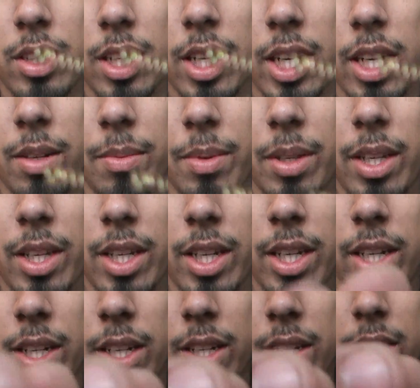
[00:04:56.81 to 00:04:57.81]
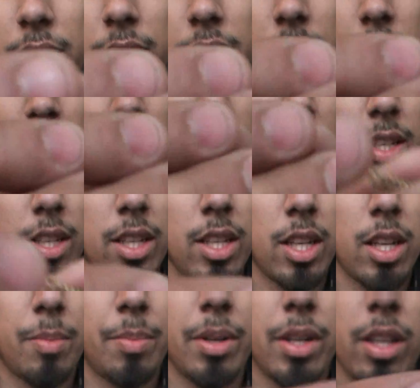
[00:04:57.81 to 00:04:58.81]
to kind of be
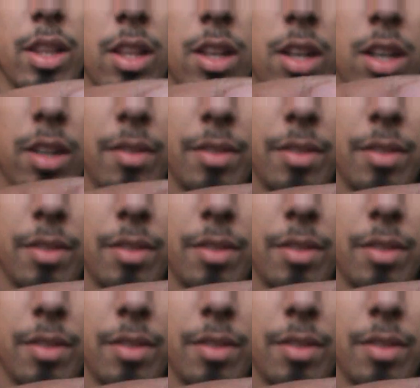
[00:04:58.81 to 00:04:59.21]
pretty long